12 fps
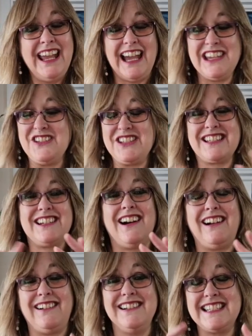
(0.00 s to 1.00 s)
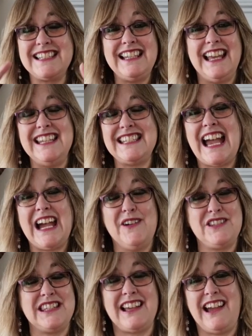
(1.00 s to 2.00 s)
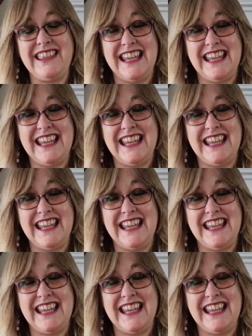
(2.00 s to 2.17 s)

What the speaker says: And you just can't let houses like